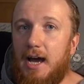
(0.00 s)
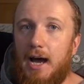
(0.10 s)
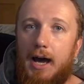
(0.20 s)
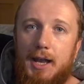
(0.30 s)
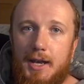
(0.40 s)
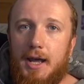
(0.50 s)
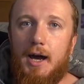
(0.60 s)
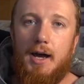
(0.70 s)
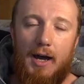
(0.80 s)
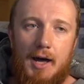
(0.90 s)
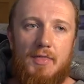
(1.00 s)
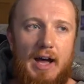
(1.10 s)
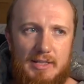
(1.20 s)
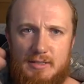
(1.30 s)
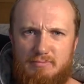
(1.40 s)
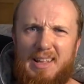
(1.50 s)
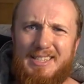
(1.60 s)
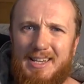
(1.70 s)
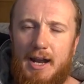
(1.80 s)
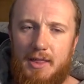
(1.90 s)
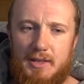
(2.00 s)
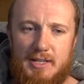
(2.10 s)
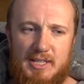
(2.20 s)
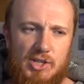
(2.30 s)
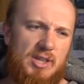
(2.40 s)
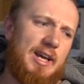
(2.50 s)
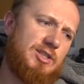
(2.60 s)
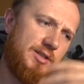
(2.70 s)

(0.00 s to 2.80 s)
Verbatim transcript: and uh, and that's that's kind of the decision there.